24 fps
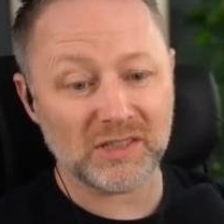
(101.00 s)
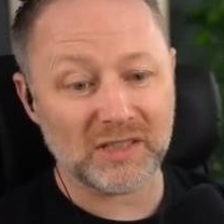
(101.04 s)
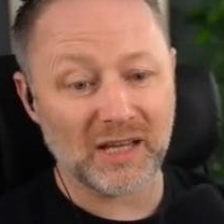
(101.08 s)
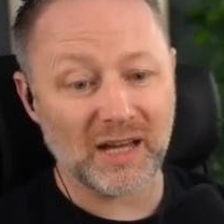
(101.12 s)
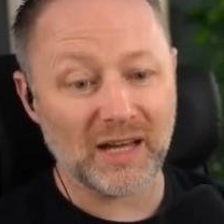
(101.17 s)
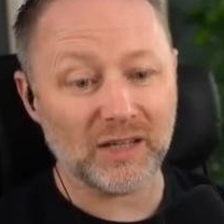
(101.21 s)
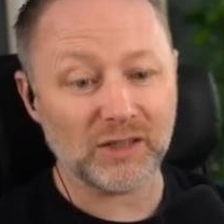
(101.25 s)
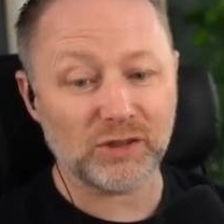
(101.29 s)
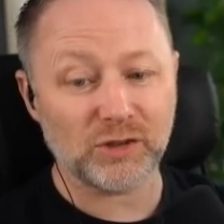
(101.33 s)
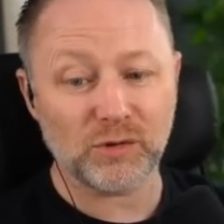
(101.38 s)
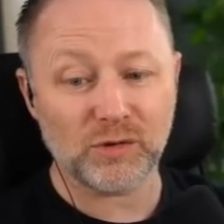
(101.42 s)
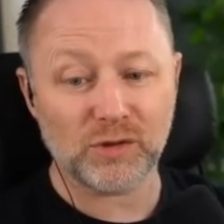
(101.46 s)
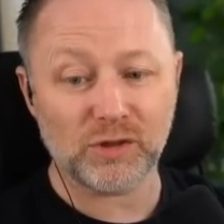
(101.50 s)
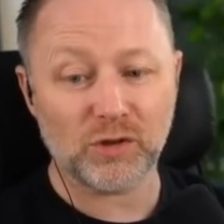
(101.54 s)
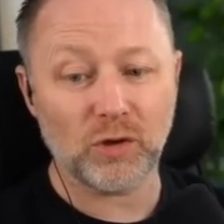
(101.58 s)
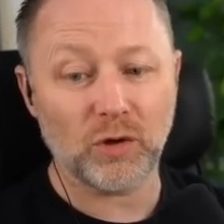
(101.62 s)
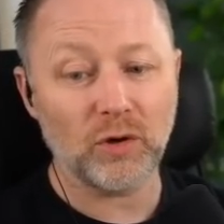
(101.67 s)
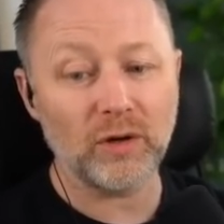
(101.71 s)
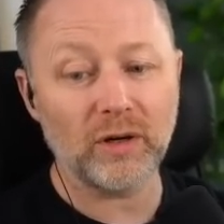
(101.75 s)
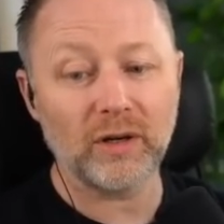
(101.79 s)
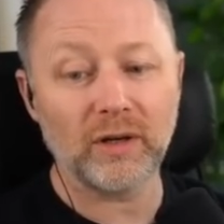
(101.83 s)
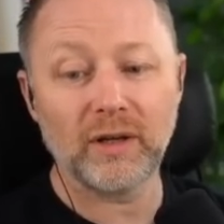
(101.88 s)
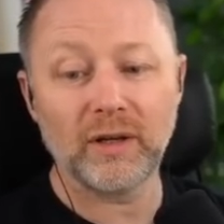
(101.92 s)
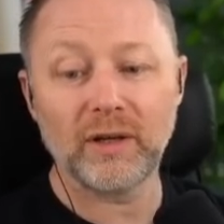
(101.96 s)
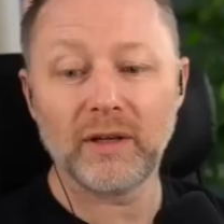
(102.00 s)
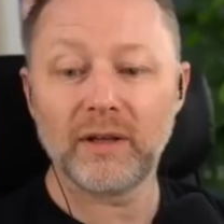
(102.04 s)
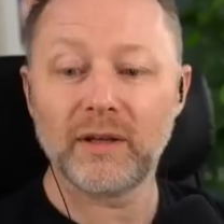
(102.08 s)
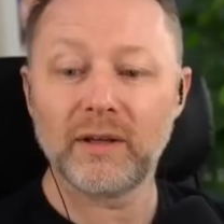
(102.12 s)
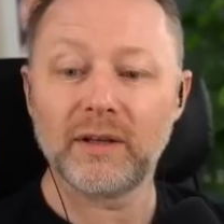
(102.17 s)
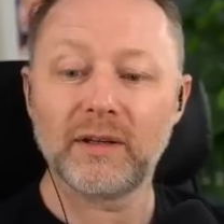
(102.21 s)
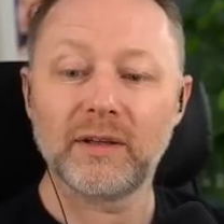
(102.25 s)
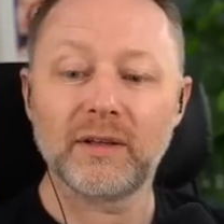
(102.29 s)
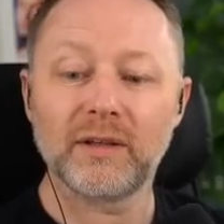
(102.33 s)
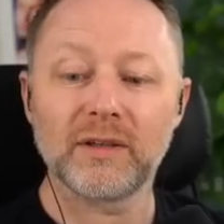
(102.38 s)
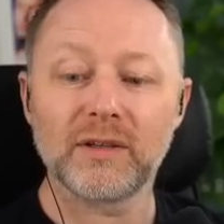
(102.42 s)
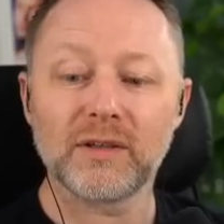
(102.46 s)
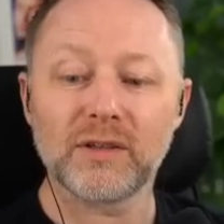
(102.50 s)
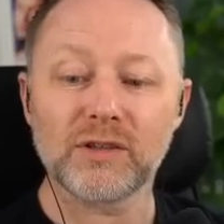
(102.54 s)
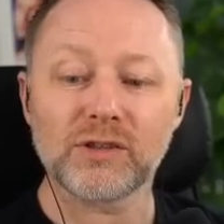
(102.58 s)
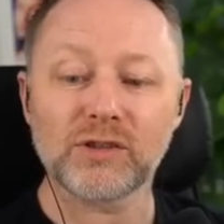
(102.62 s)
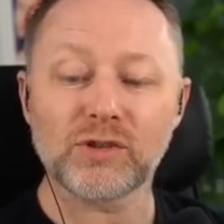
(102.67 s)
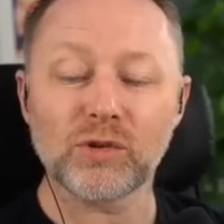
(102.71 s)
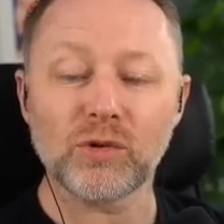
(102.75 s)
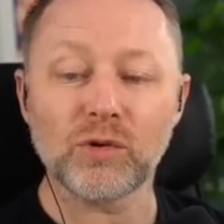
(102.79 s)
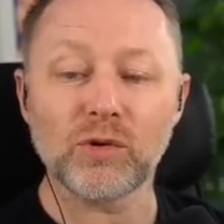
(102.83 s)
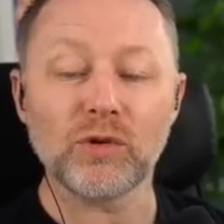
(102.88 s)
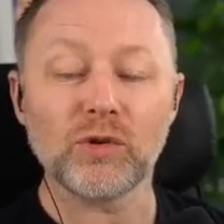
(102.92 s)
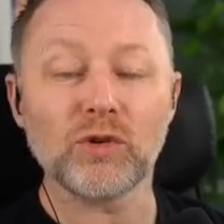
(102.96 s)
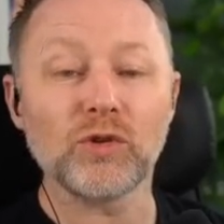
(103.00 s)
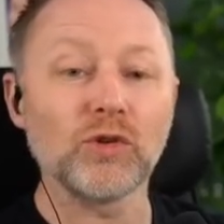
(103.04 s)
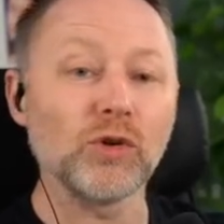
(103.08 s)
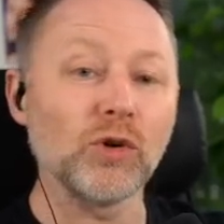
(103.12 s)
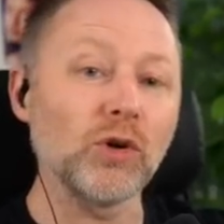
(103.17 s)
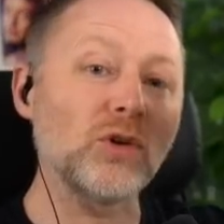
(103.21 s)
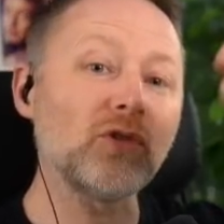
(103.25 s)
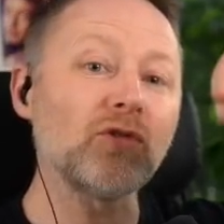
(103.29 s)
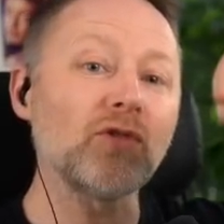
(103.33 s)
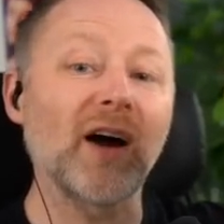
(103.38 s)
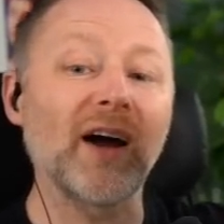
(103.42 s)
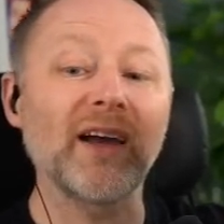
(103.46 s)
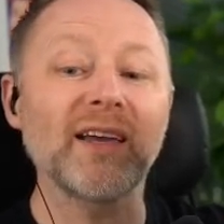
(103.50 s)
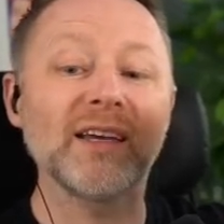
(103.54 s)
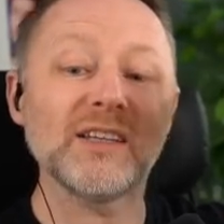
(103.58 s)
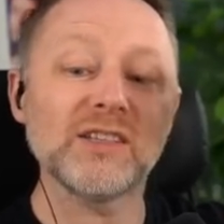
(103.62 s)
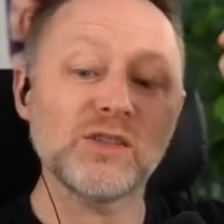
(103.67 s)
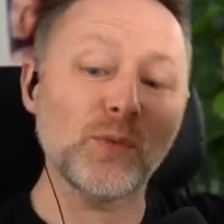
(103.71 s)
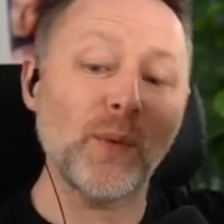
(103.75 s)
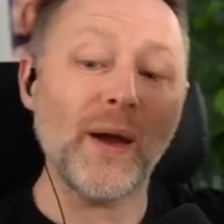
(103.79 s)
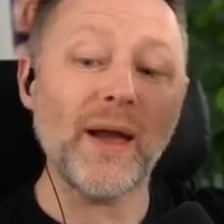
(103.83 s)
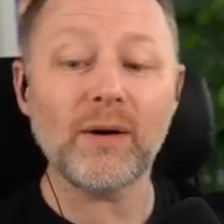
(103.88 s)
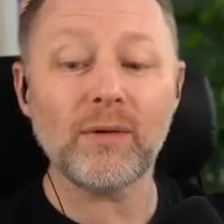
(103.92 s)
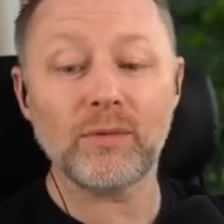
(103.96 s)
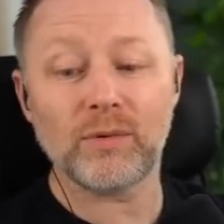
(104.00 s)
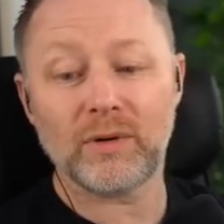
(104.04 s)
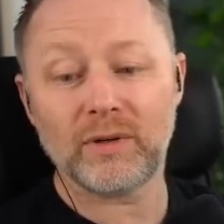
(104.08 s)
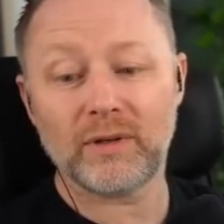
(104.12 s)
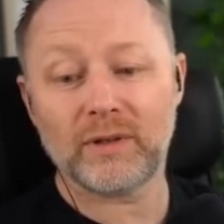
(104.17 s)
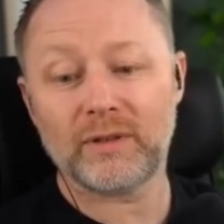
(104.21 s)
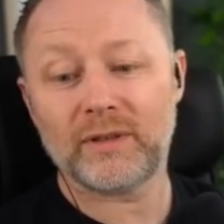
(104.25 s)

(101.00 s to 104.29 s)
the actual song. So, you're wrong as well.